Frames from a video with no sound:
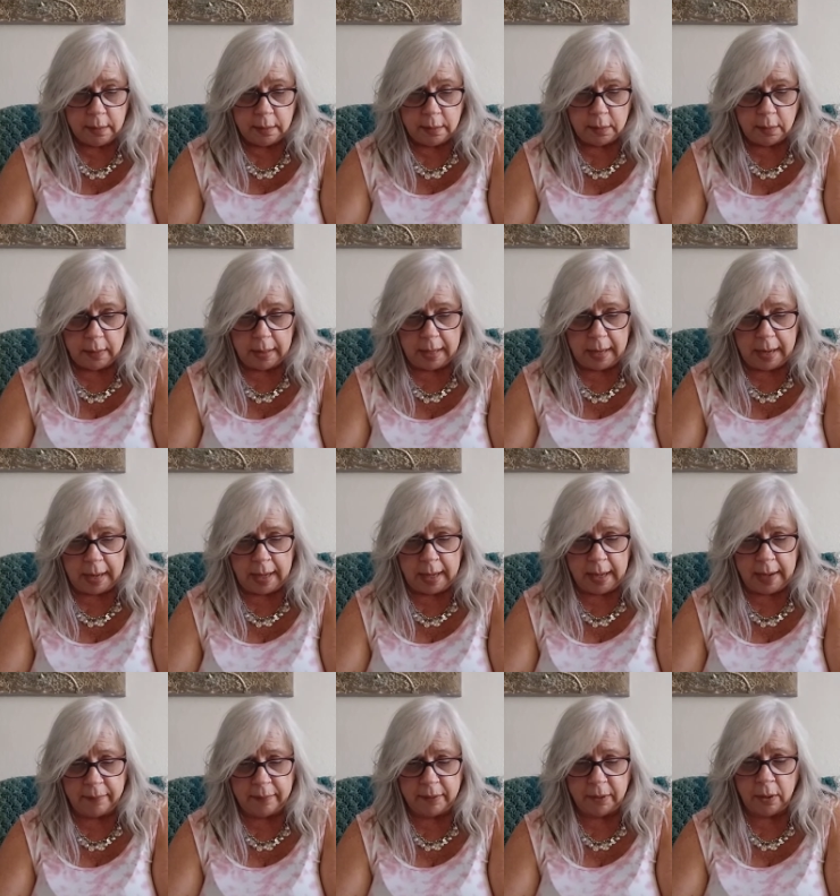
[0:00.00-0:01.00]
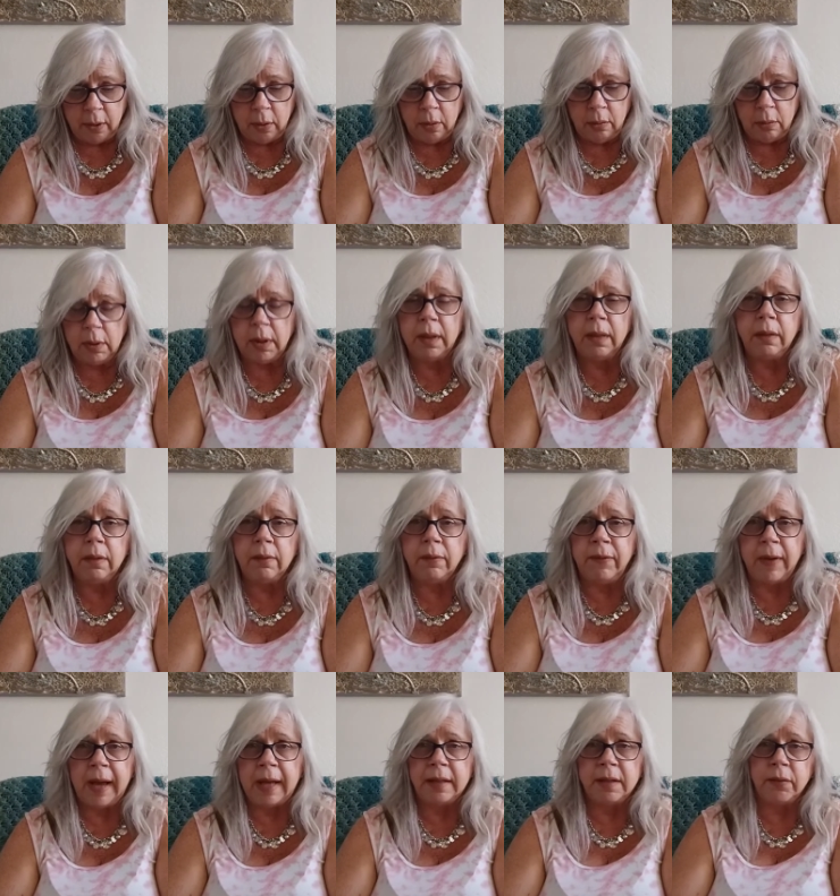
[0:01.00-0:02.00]
So I, would have to go with
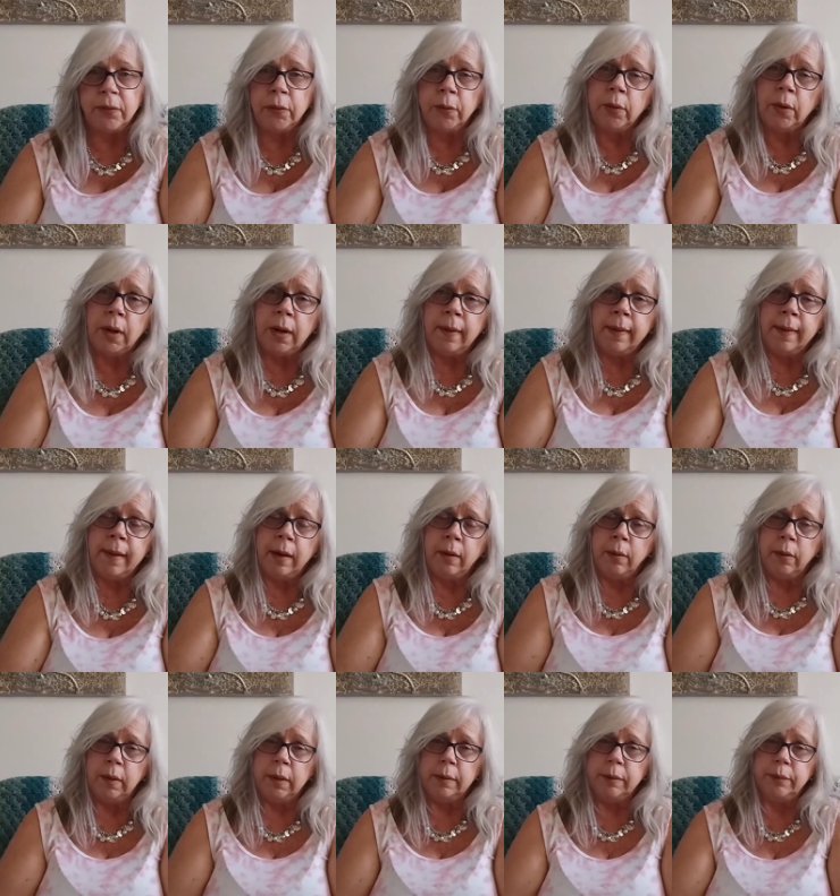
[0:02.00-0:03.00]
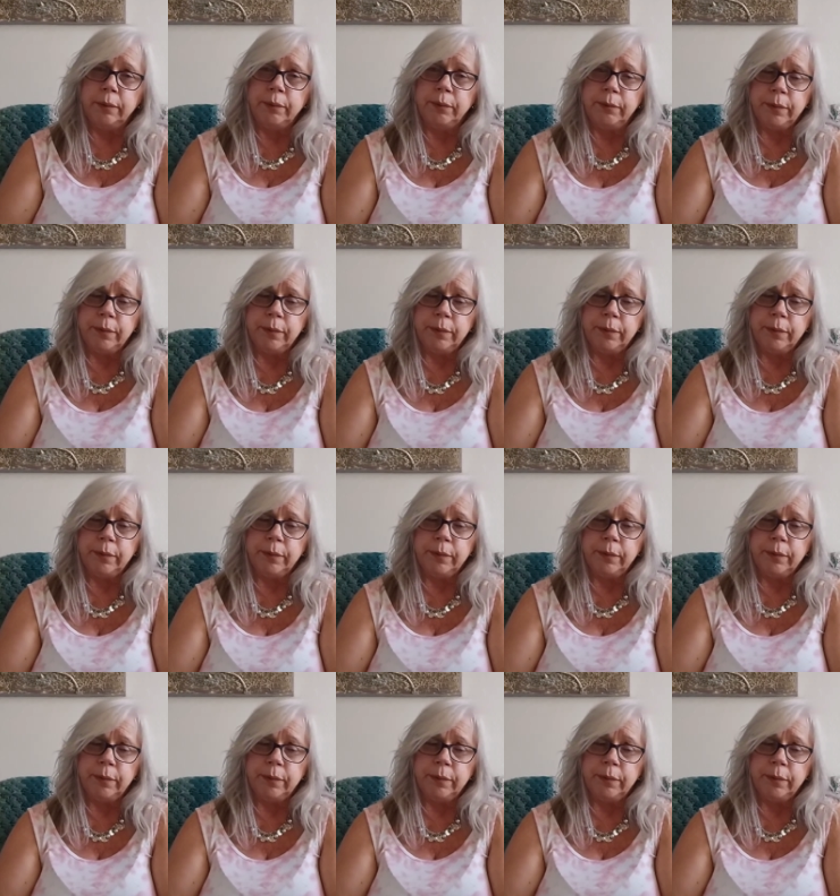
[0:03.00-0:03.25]
fast food on that one.